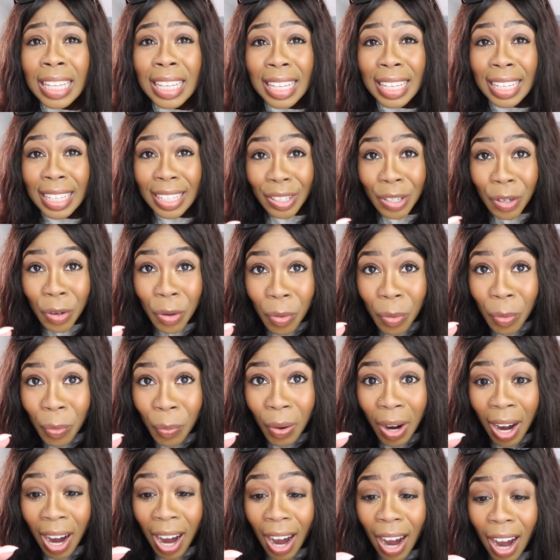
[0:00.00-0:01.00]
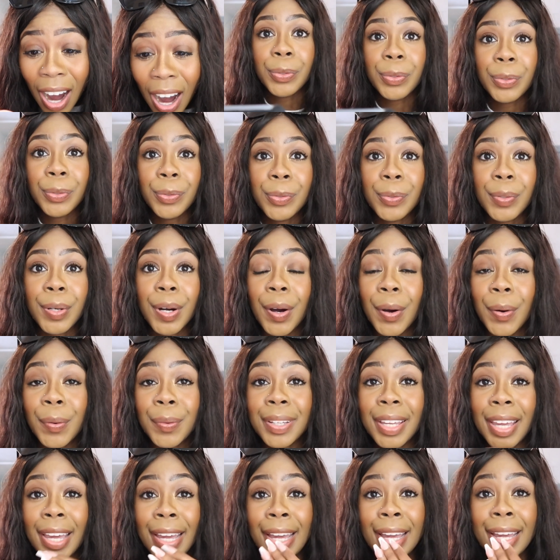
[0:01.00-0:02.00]
Ew? Whew,
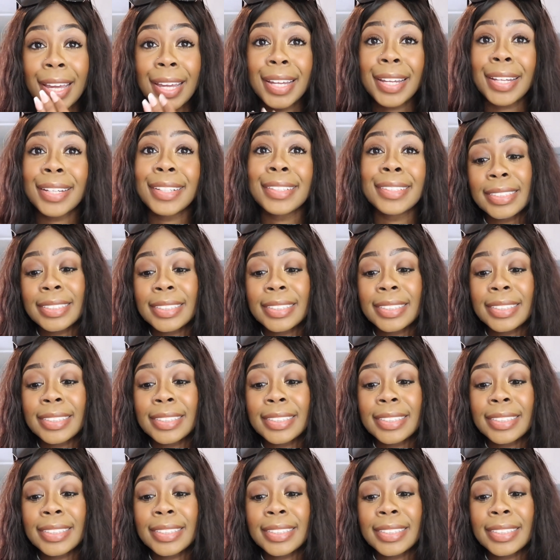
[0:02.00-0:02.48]
okay.